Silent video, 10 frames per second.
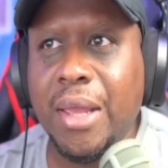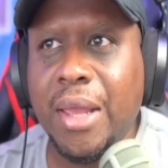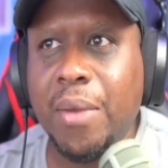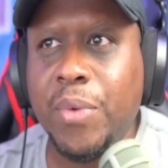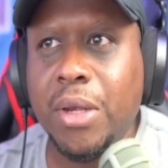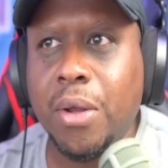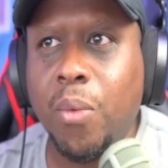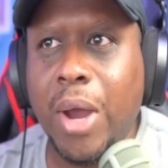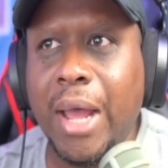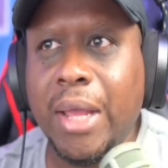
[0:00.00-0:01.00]
And we know
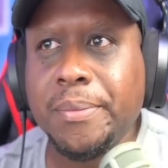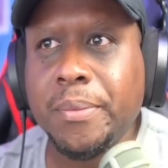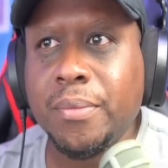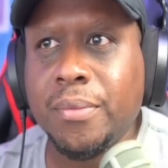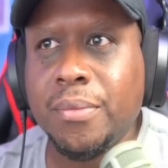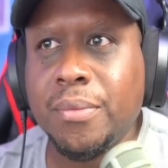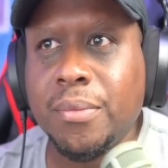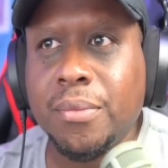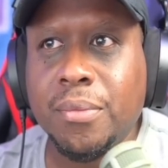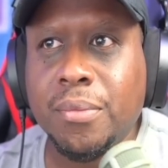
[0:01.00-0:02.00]
why.
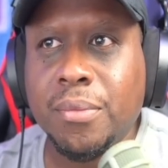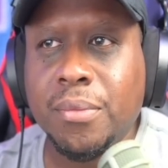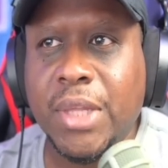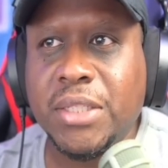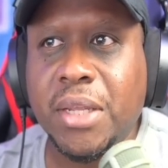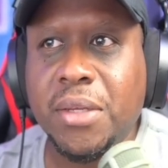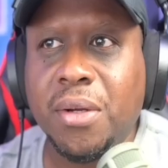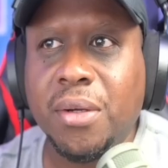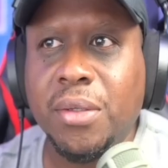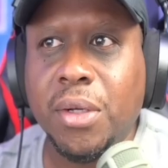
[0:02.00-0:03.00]
They said
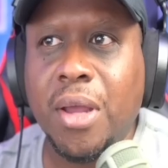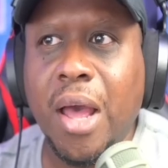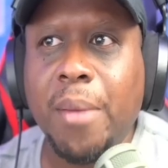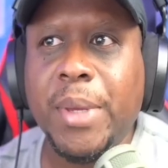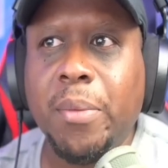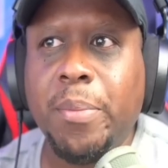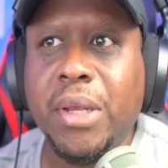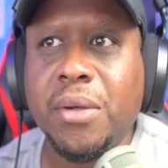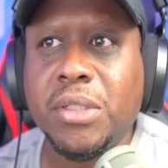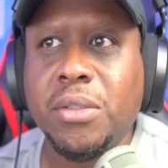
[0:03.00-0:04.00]
your, your comment
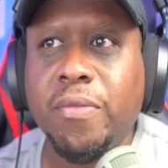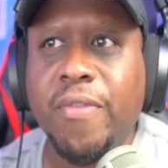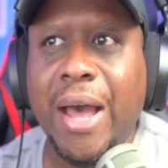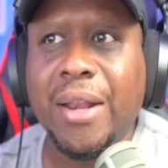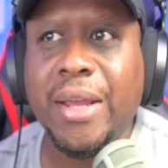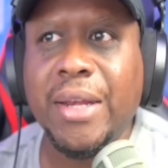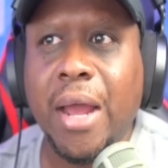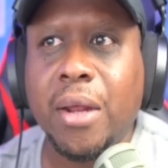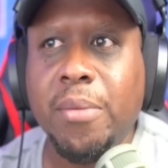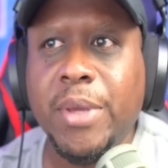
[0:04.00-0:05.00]
appears to violate
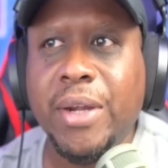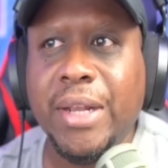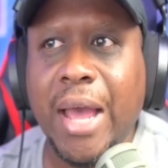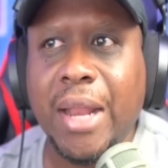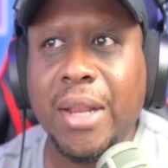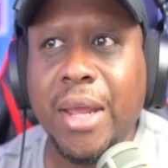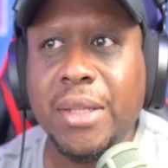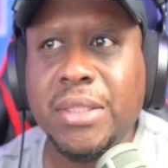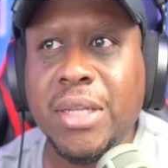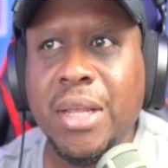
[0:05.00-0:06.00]
our community
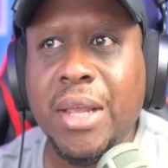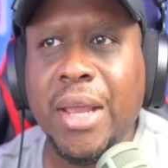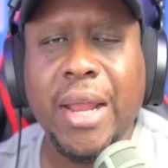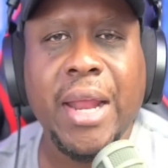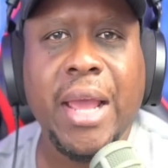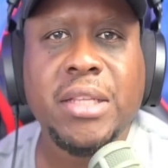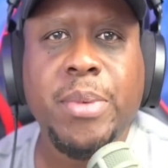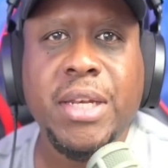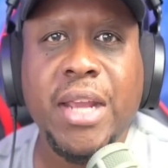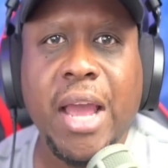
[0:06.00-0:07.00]
guidelines and has
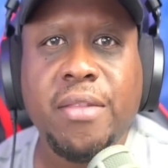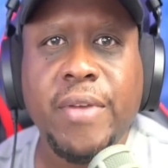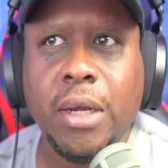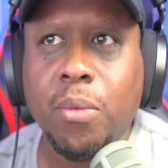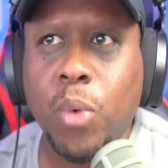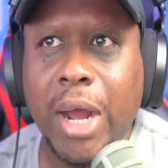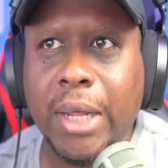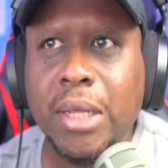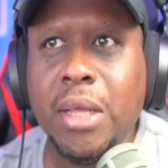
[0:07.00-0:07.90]
been deactivated. Why?